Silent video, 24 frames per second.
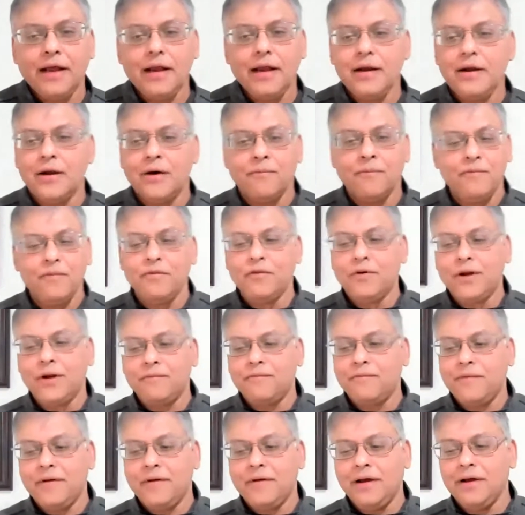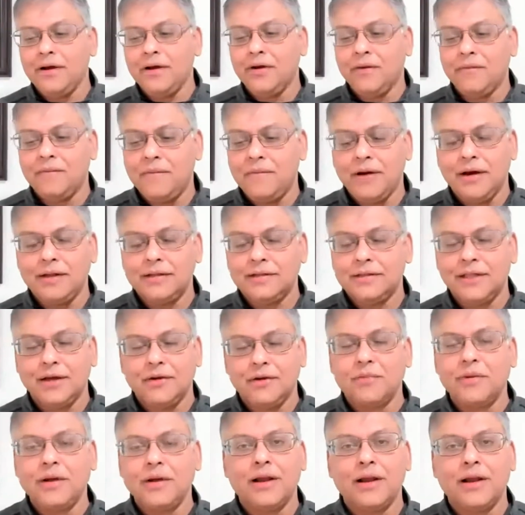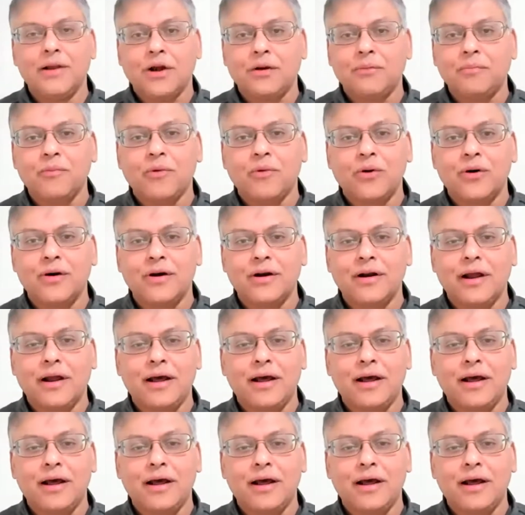we would have, there would be a lot more,